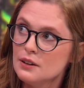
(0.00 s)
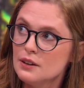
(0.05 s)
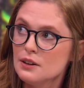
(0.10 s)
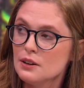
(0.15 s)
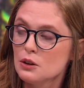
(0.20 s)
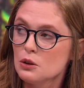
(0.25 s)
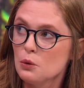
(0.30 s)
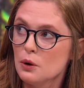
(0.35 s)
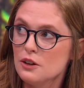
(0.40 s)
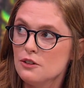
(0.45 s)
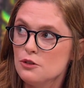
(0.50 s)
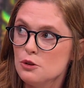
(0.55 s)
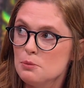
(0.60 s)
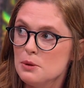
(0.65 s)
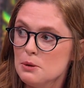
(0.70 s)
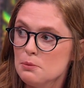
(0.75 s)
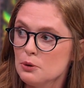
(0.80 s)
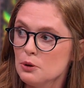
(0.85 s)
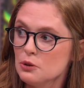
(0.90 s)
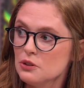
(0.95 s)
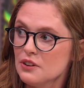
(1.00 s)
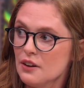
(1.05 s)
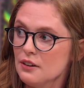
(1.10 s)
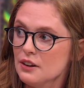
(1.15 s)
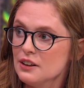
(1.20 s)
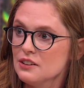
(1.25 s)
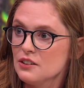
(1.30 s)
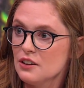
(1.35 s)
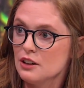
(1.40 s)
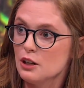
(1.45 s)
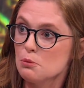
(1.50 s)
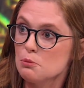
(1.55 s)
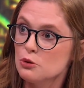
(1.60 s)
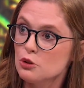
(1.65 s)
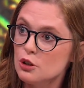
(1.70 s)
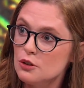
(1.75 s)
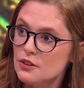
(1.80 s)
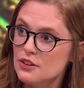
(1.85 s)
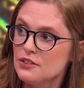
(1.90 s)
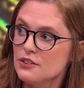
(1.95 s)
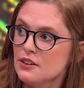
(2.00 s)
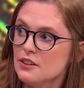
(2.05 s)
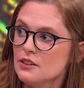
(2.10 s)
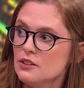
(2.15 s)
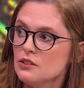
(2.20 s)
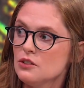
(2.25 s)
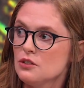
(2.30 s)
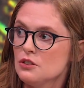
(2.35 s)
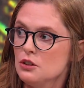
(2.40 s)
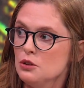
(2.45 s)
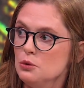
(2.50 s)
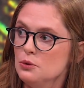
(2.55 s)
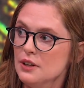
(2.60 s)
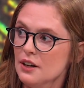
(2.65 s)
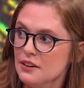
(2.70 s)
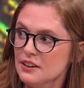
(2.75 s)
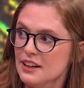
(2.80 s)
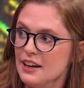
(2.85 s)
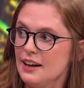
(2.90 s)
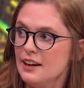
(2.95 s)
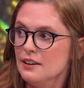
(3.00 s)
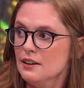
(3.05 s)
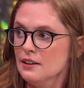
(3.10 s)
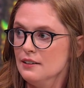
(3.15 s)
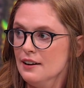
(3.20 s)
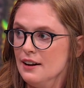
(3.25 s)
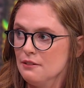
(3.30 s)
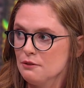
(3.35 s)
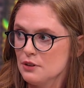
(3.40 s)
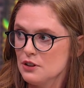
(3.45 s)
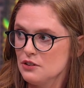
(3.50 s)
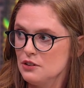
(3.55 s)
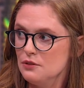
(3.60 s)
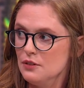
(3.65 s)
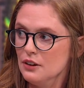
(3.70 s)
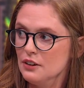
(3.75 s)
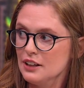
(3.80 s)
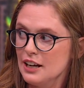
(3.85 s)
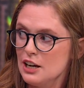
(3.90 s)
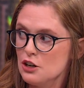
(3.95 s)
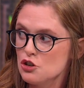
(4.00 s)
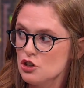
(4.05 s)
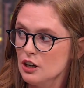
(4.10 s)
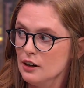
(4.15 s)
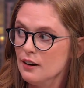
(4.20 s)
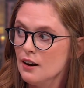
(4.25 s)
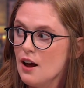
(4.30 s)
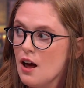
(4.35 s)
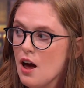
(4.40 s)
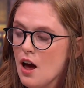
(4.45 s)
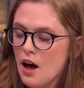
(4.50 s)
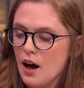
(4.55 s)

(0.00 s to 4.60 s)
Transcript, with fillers: uh, quite a few people sell, setting up services to delegate and receive delegation.